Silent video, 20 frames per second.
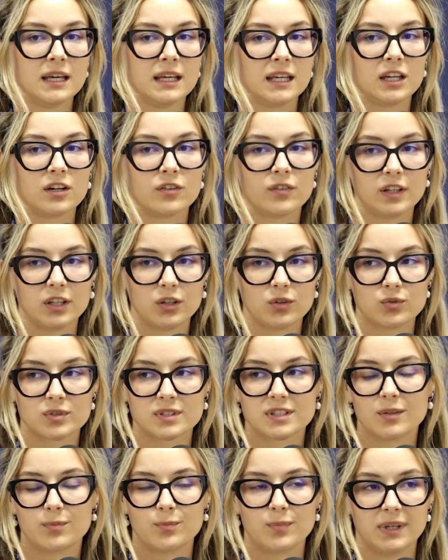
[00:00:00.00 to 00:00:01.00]
Here we
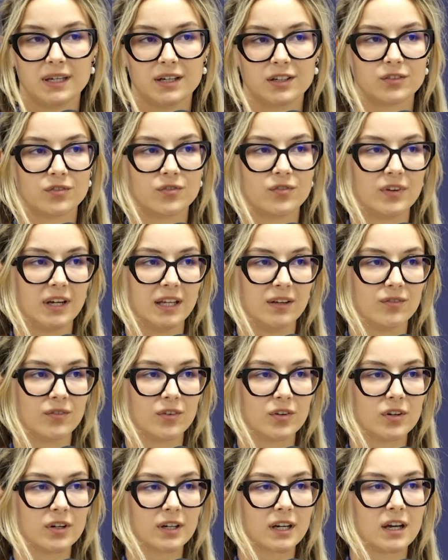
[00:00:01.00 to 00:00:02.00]
use the paired
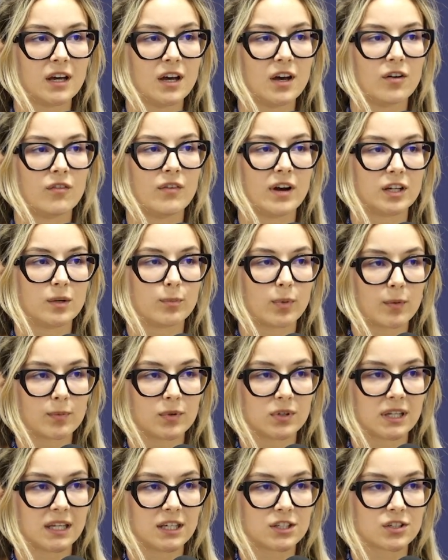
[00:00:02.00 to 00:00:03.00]
framework, where the
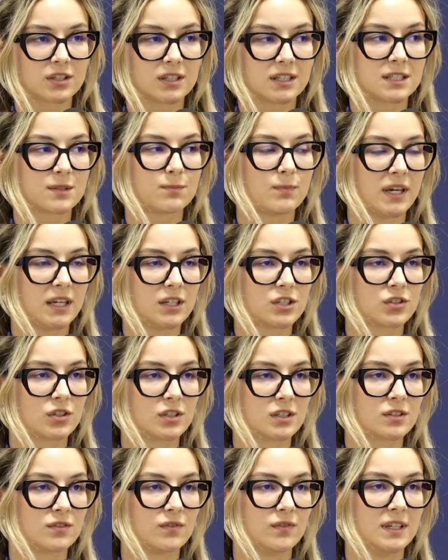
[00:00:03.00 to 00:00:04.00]
population is
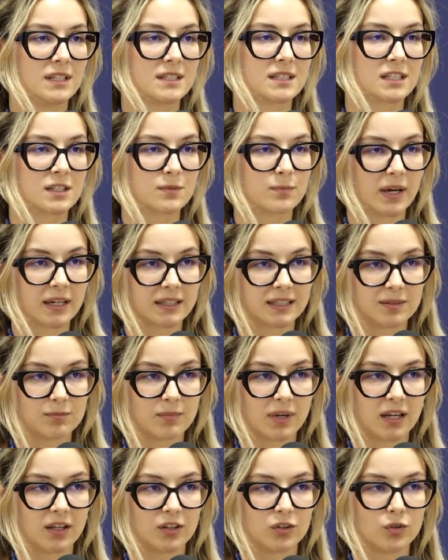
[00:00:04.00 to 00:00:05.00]
patients with suspected
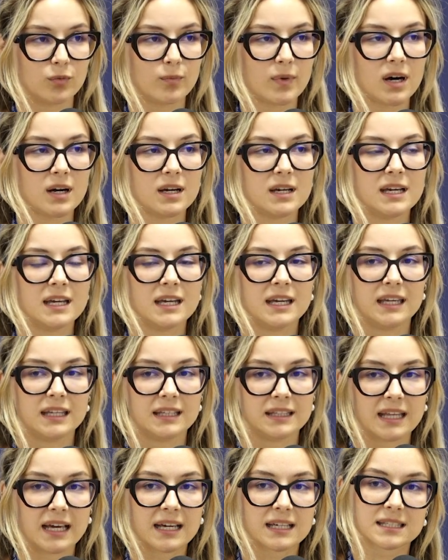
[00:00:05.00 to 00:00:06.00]
melanoma.
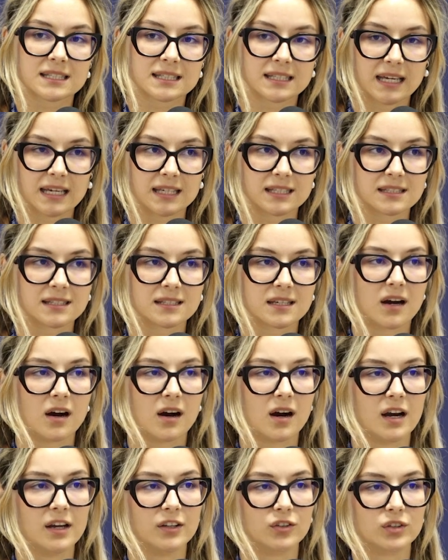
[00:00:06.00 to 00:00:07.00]
Index tests
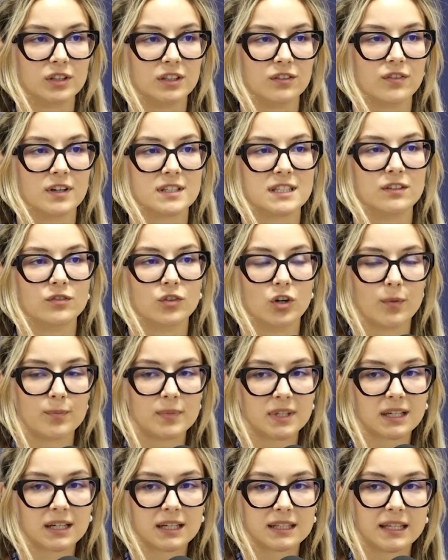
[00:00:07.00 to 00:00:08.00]
are non-invasive
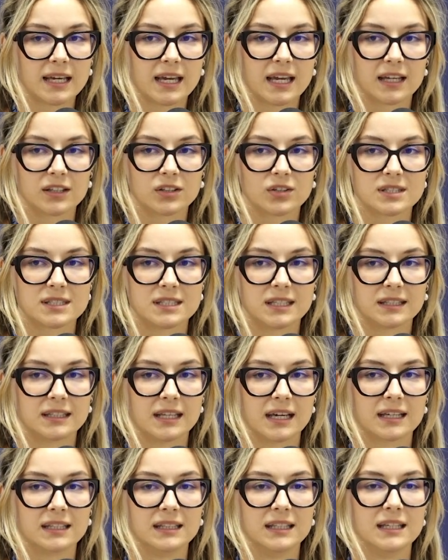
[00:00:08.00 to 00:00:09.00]
optical diagnostic
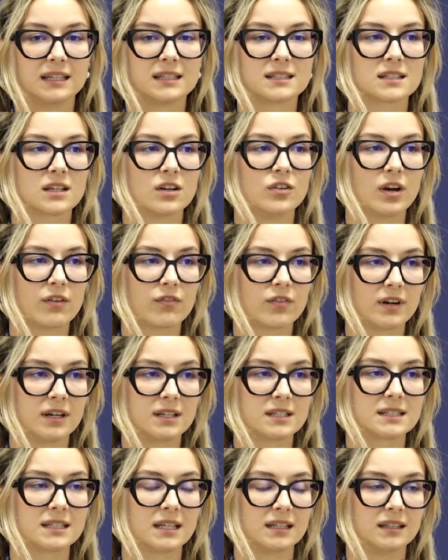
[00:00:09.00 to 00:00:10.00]
techniques,
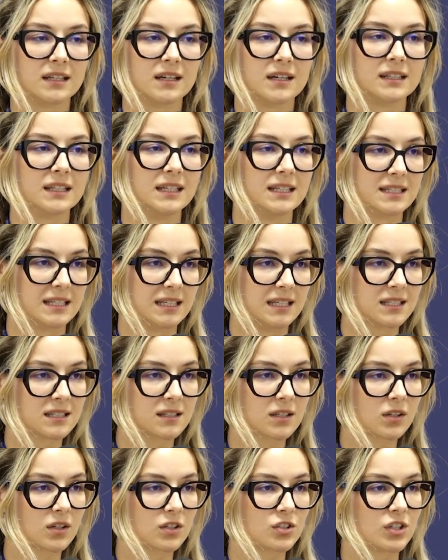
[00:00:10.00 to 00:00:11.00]
reference standard is
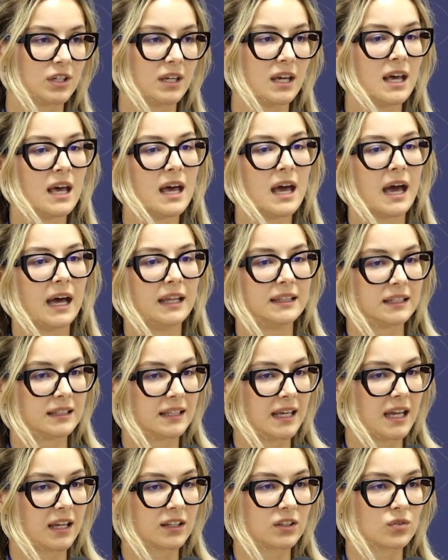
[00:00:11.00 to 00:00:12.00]
histology, and the
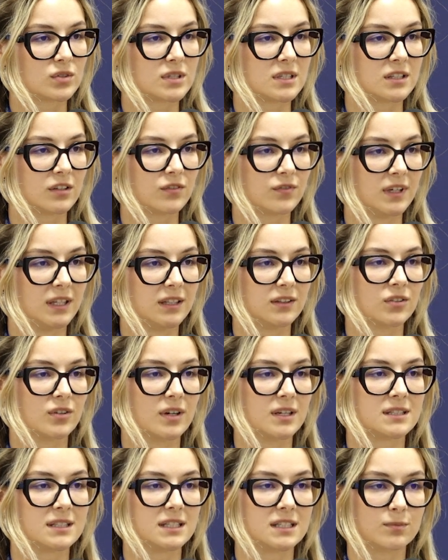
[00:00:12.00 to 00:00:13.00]
diagnosis of
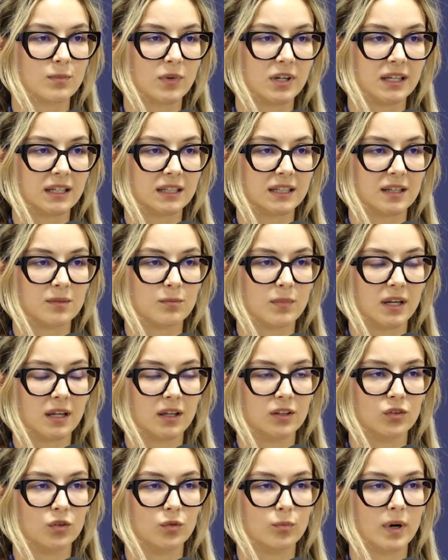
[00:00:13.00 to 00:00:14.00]
interest is malignant
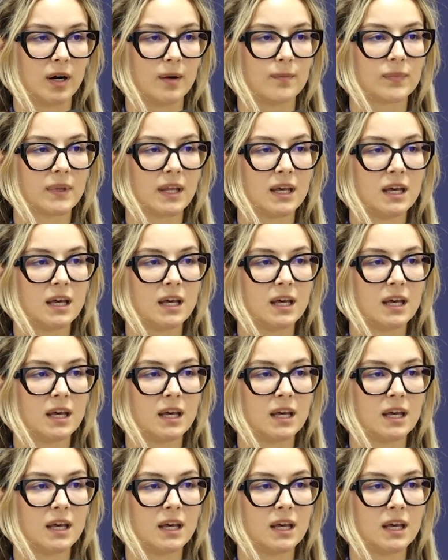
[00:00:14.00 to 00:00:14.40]
melanoma.